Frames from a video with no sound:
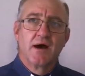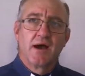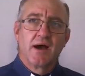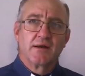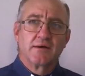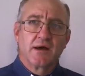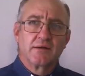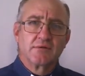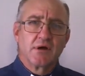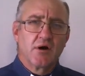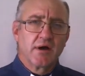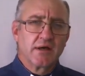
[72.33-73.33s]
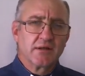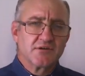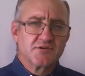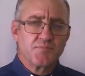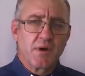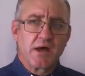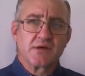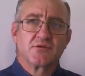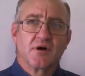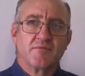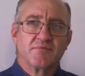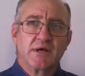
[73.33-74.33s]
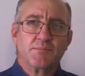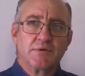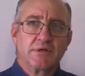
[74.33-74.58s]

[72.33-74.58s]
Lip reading: And they are in this place of deep,